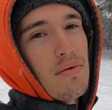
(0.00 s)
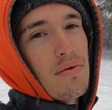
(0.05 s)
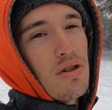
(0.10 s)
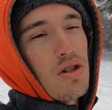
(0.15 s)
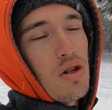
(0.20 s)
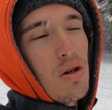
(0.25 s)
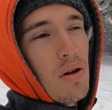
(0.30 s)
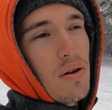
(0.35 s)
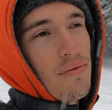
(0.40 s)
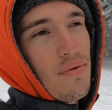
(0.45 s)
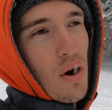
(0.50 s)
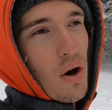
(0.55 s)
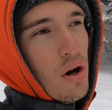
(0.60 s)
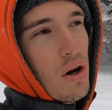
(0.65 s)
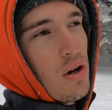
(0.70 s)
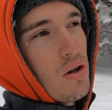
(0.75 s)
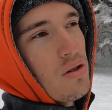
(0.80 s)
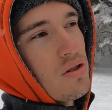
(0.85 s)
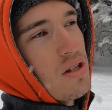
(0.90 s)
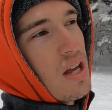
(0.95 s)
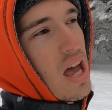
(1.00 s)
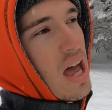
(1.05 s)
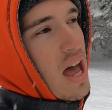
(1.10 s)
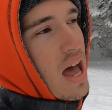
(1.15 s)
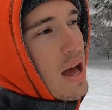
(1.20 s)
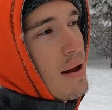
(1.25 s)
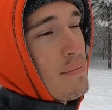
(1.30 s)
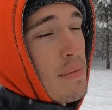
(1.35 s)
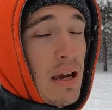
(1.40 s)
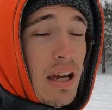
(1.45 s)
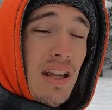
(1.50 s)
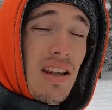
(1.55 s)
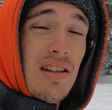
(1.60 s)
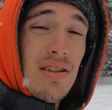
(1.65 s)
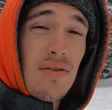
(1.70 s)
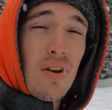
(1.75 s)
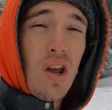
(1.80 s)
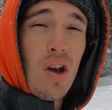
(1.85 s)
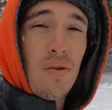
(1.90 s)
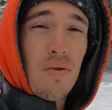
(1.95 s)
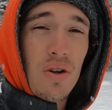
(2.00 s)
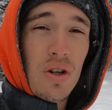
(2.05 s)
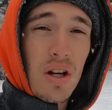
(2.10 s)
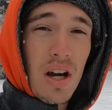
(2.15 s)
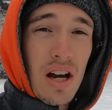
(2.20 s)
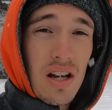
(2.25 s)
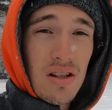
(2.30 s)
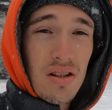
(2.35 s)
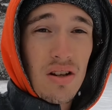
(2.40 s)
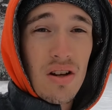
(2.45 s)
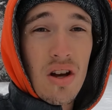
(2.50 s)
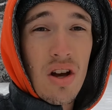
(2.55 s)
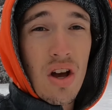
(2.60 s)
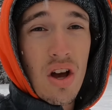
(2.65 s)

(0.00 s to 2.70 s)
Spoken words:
shooting photos and making this video for you guys.